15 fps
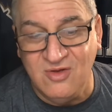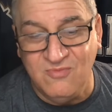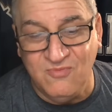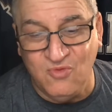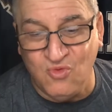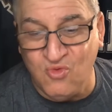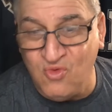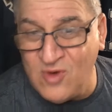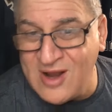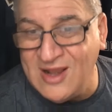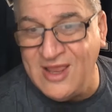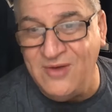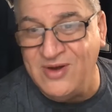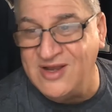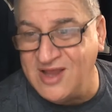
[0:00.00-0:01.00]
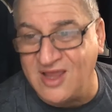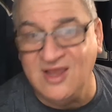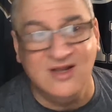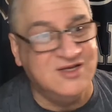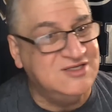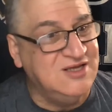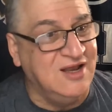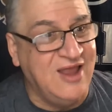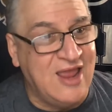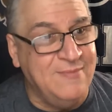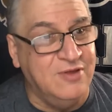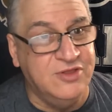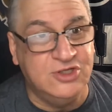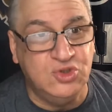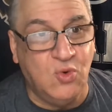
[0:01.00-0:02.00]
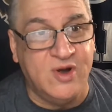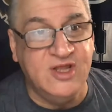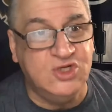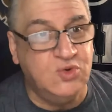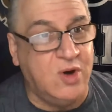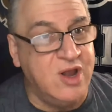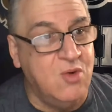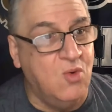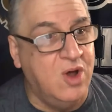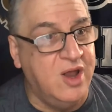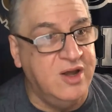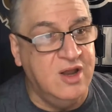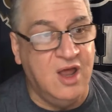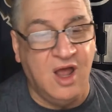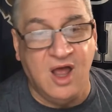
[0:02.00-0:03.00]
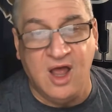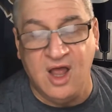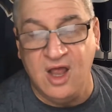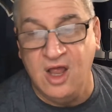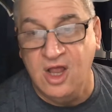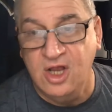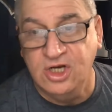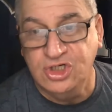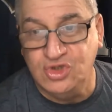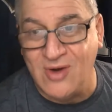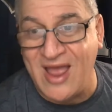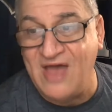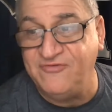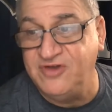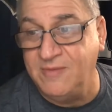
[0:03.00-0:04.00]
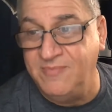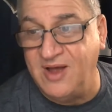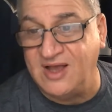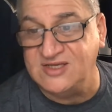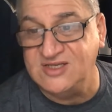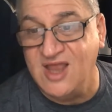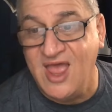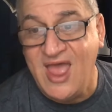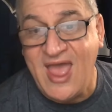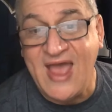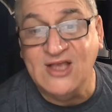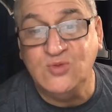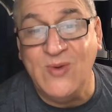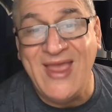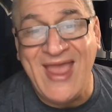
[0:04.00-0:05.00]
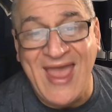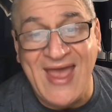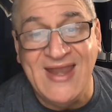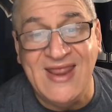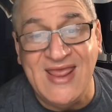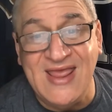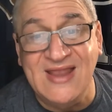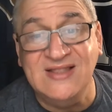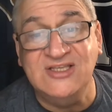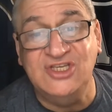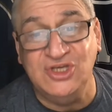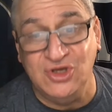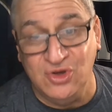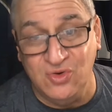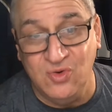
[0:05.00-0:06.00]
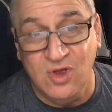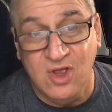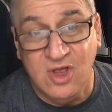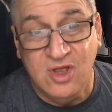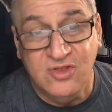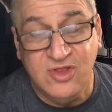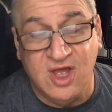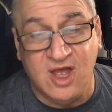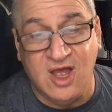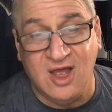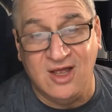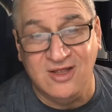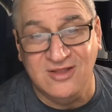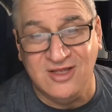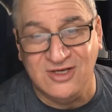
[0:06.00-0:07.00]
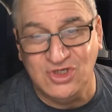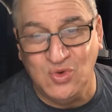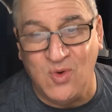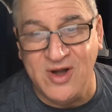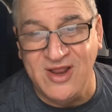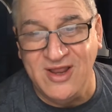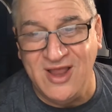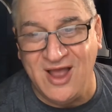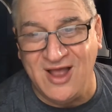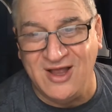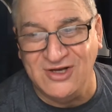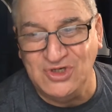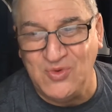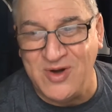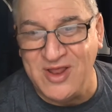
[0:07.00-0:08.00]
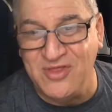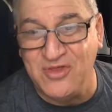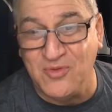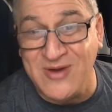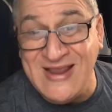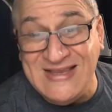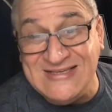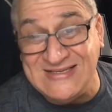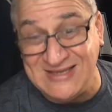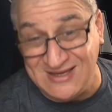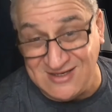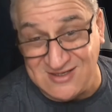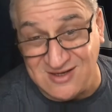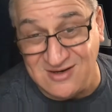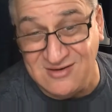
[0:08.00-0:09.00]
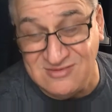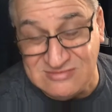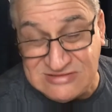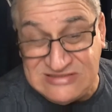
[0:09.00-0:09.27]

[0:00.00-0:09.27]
really ridiculous to label the 2021 draft a bust. As we head into the 2023 season,